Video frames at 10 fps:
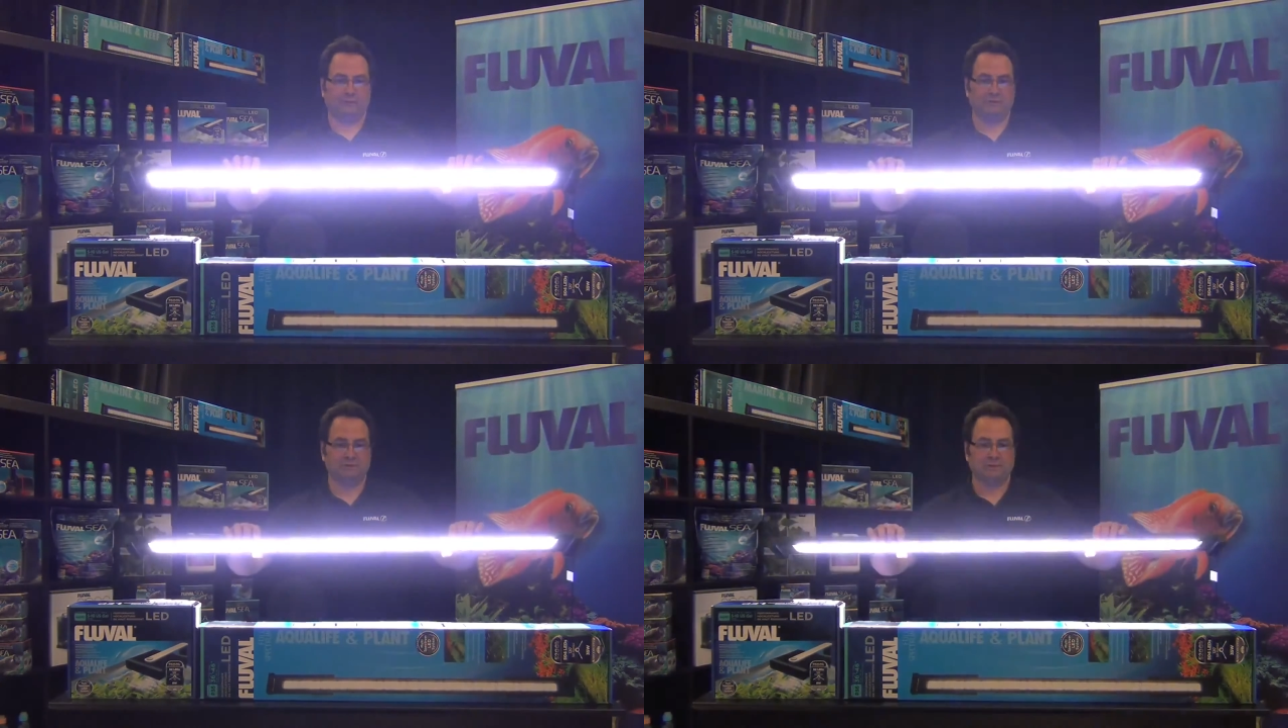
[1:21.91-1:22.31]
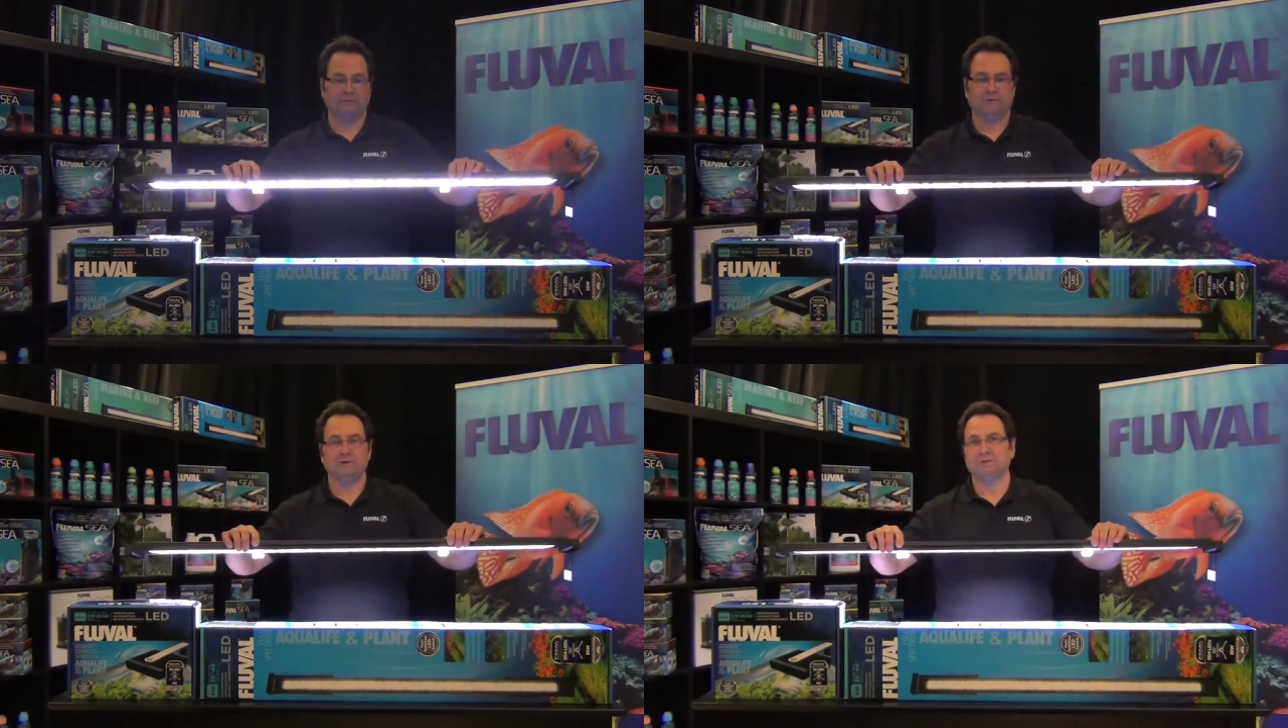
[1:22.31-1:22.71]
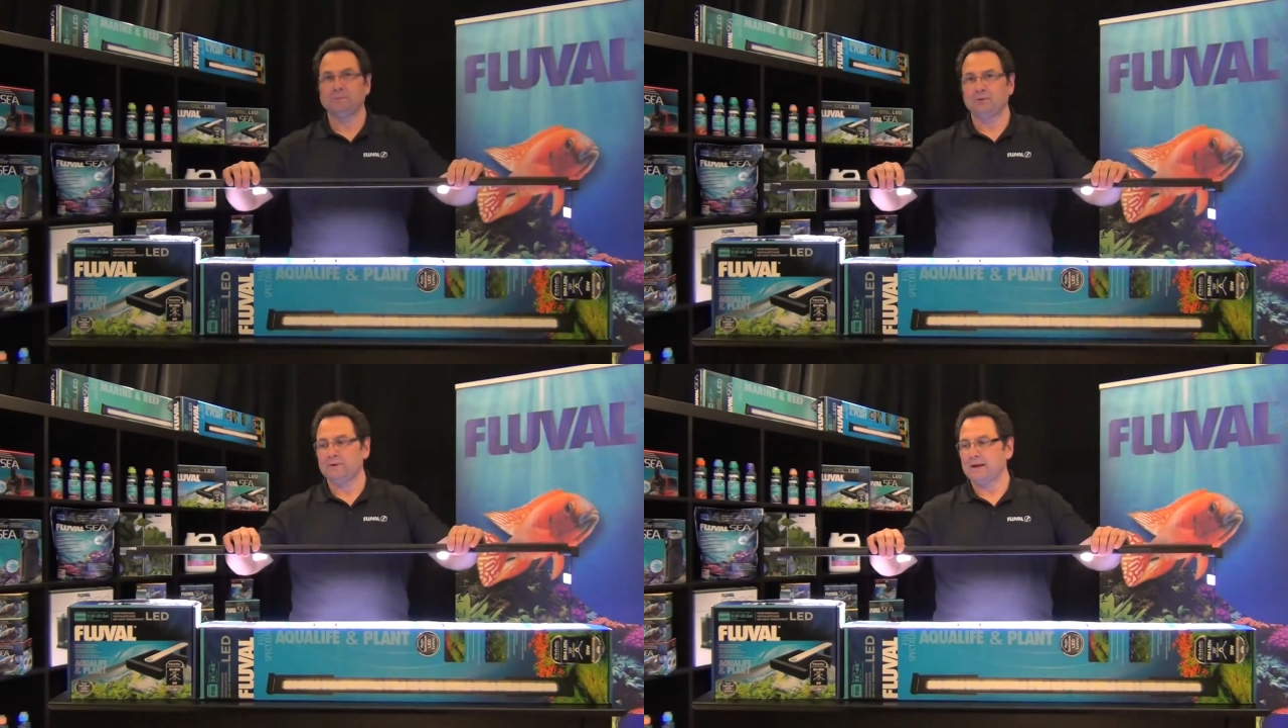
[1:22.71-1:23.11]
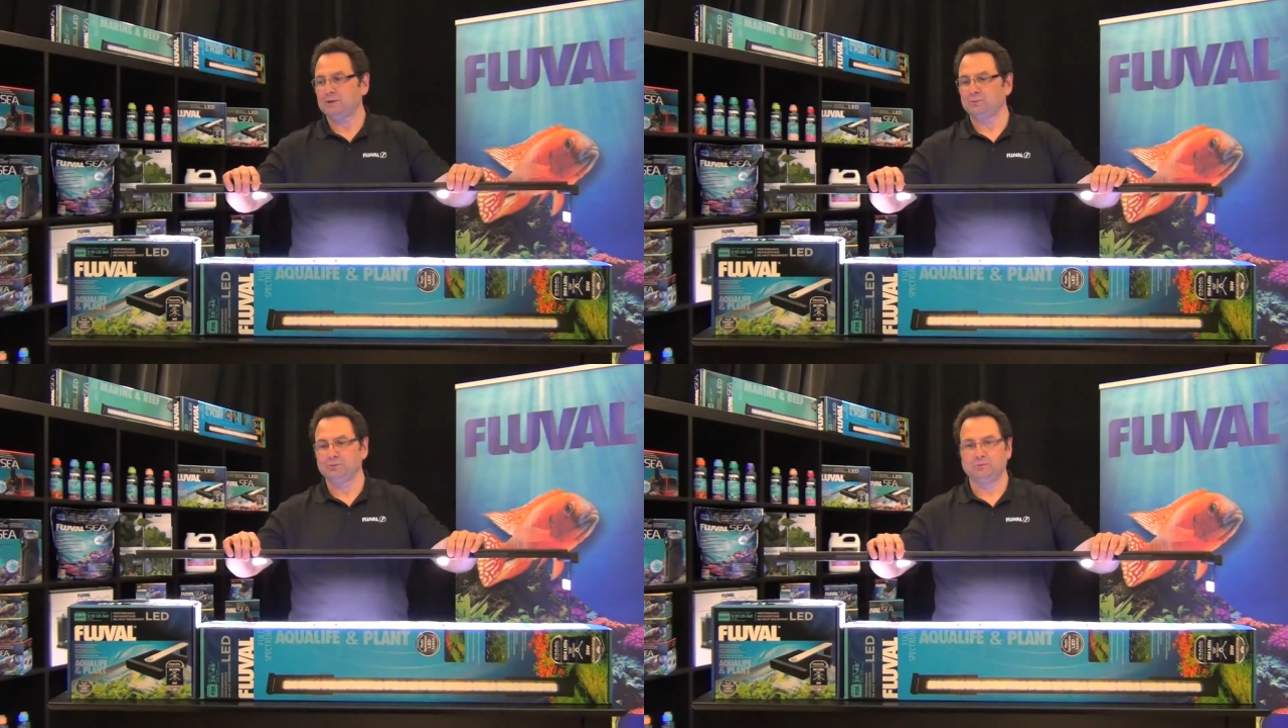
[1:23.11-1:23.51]
Very similar to
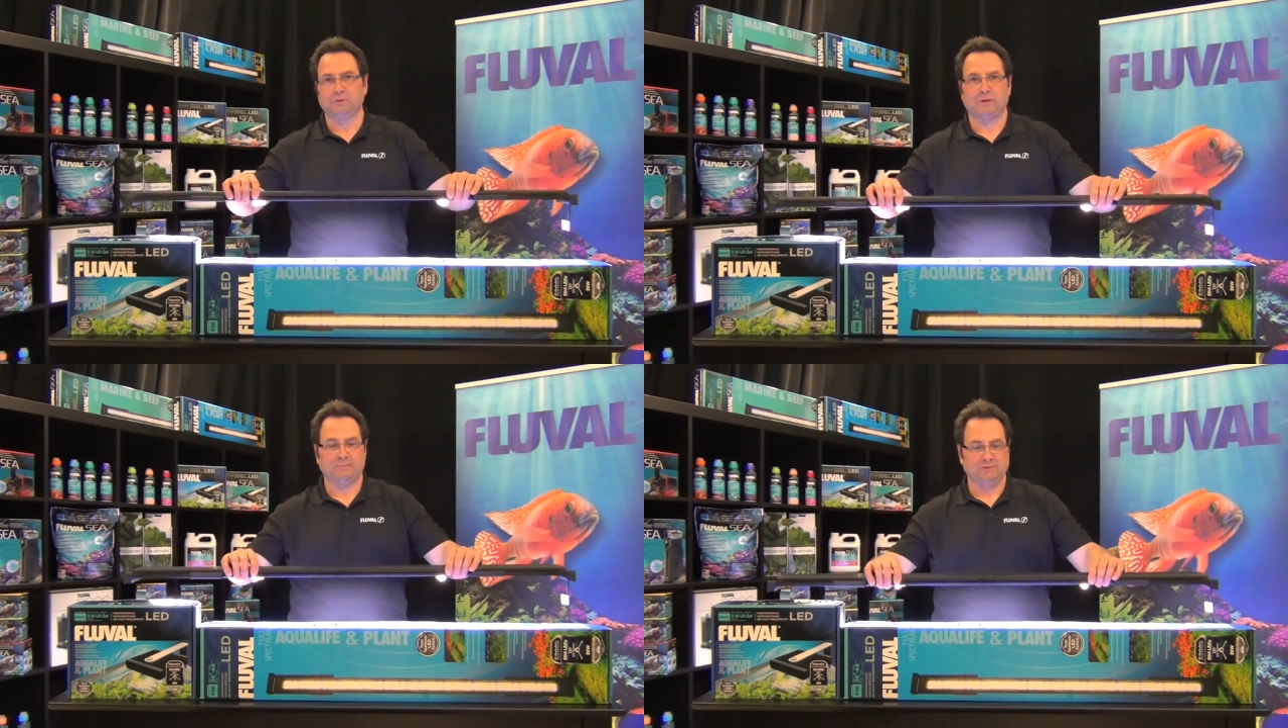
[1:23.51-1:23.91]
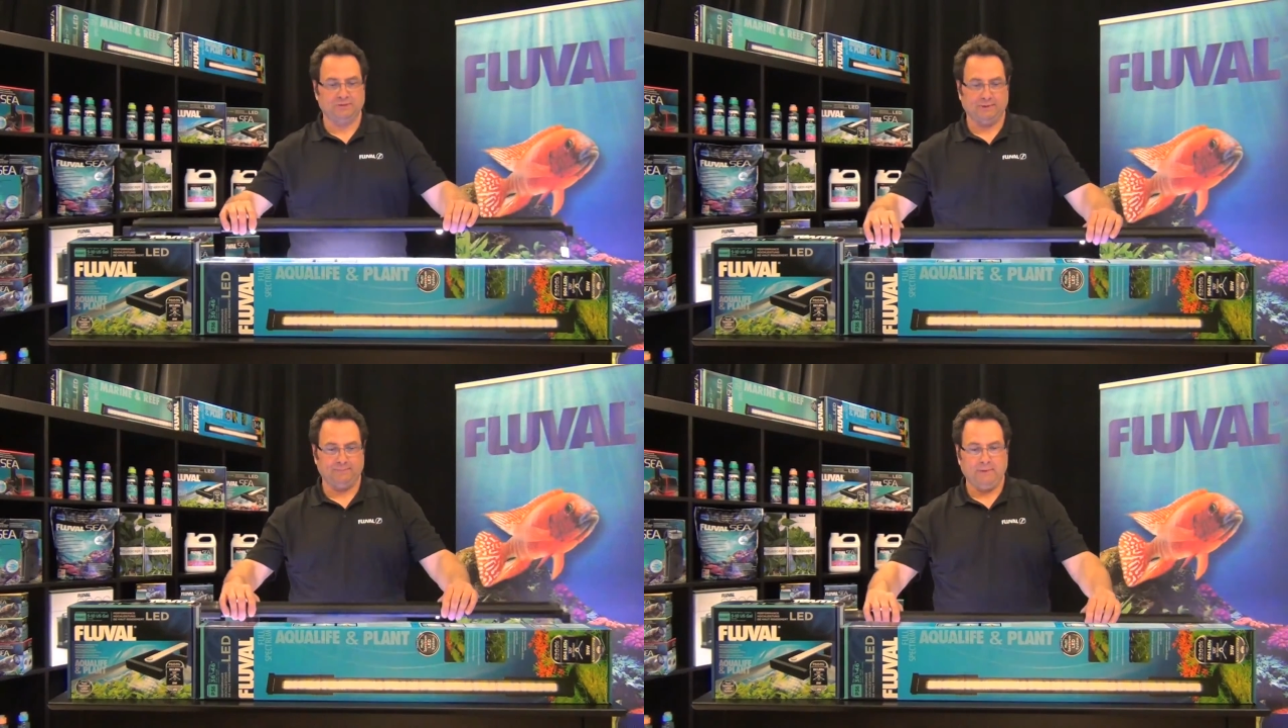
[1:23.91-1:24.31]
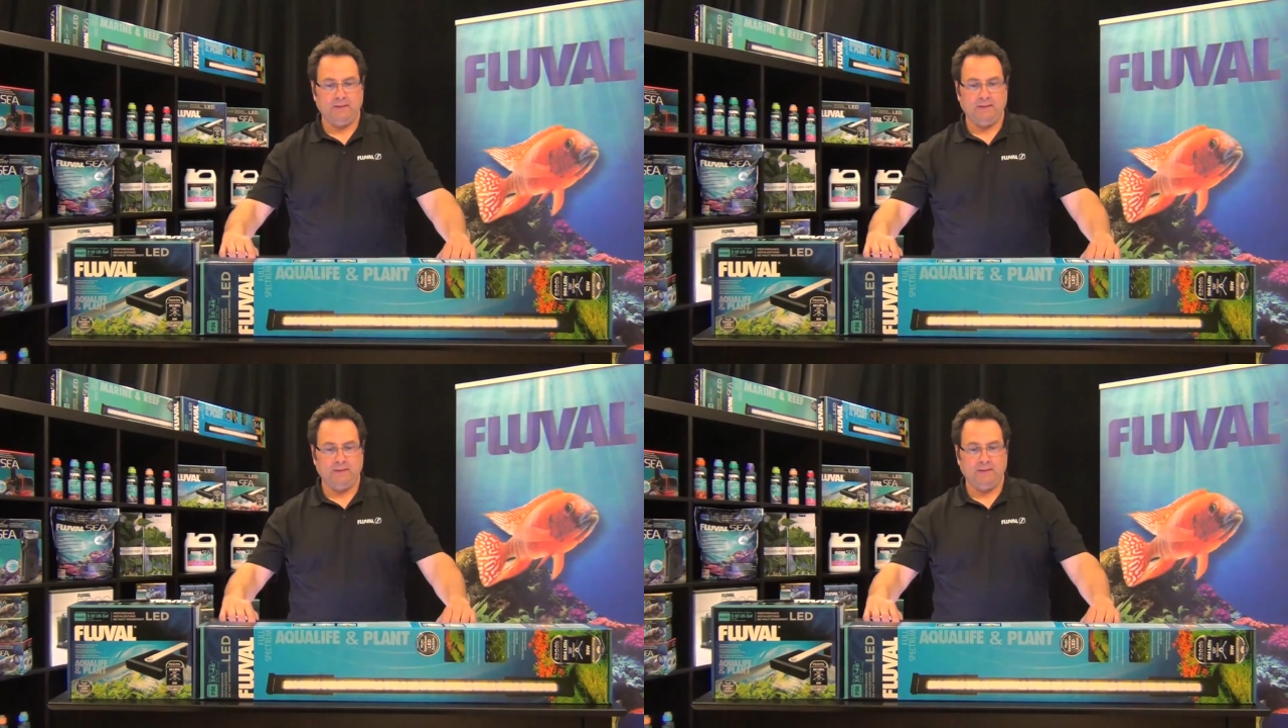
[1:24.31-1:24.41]
natural noontime sun.